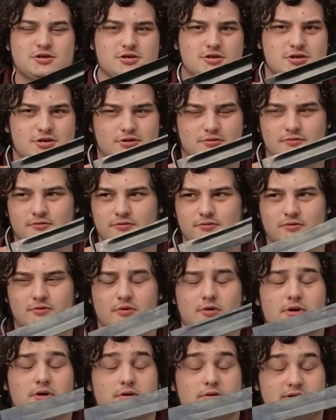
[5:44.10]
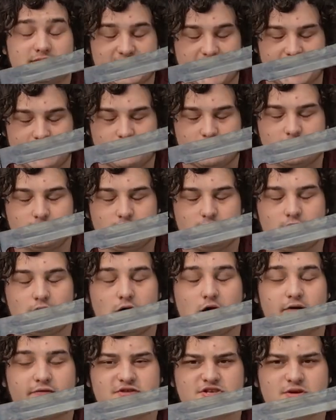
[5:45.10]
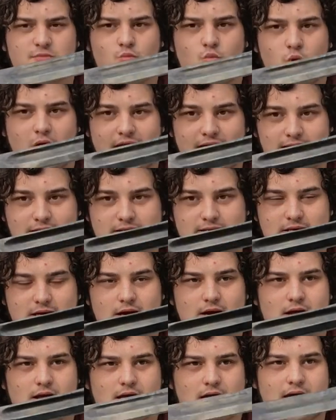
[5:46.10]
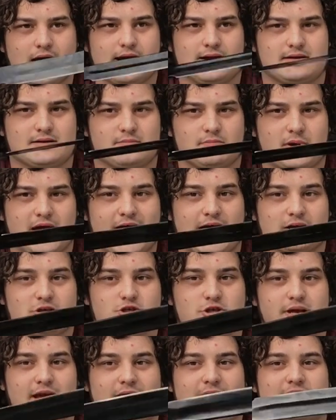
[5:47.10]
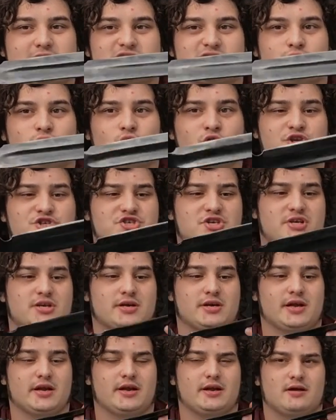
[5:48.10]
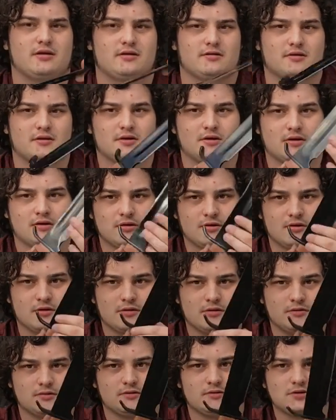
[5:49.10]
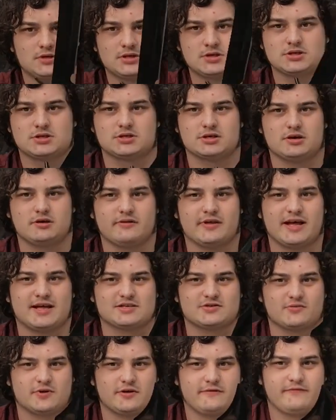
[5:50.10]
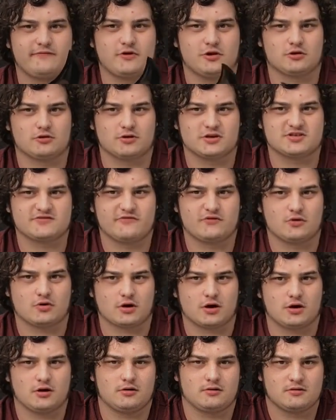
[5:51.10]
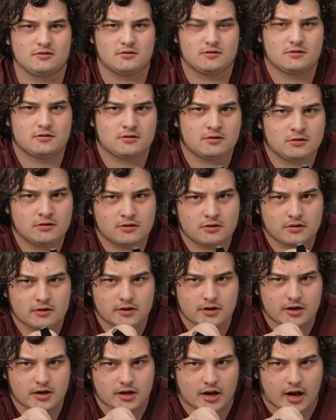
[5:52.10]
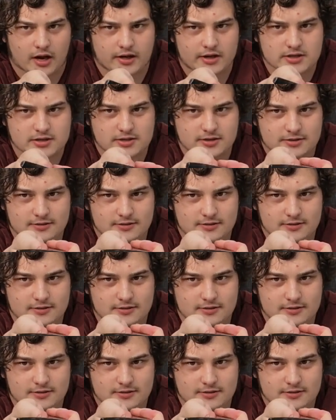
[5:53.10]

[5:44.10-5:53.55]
to take off some weight and actually add some rigidity. So that's what a fuller is for. Got it?